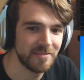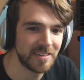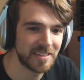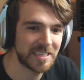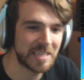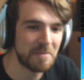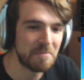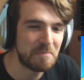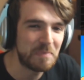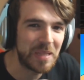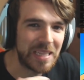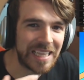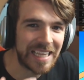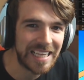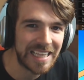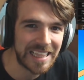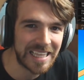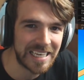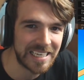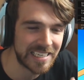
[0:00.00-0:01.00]
is
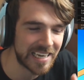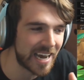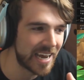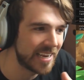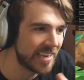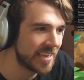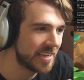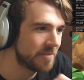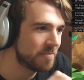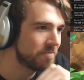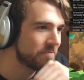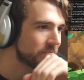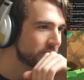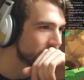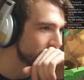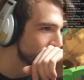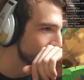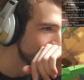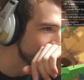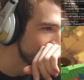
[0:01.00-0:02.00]
completely tied in.
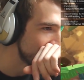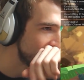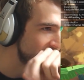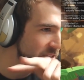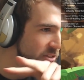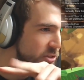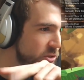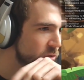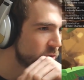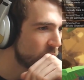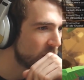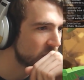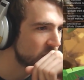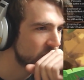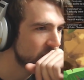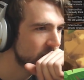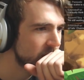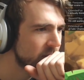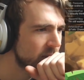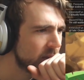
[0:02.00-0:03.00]
That's 2
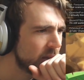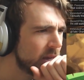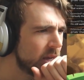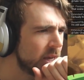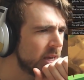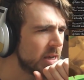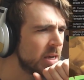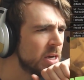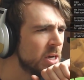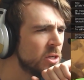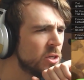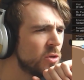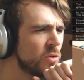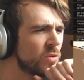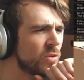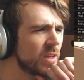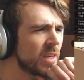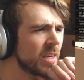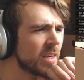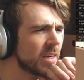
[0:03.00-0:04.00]
questions. Do you
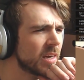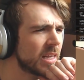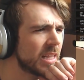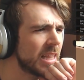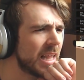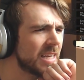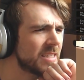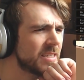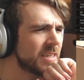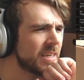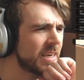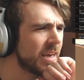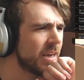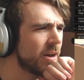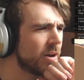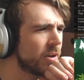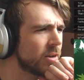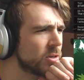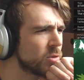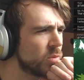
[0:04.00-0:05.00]
think Classic
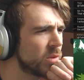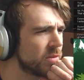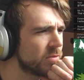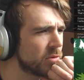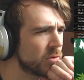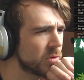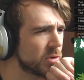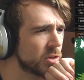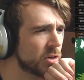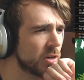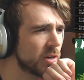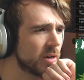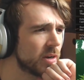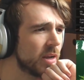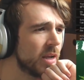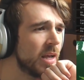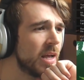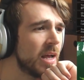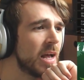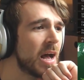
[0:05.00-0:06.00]
Chaotix will ever return?
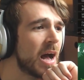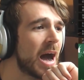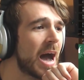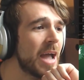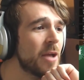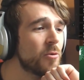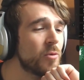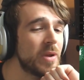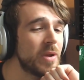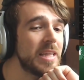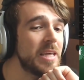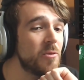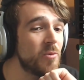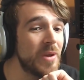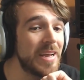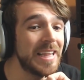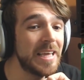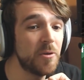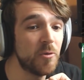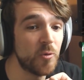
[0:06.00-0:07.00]
I really,
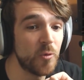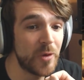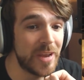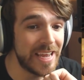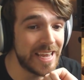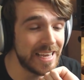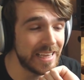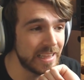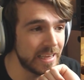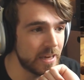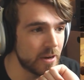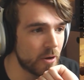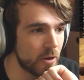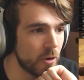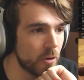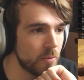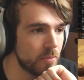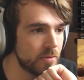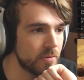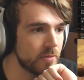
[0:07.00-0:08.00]
really, really
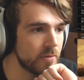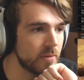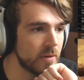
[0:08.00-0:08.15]
hope...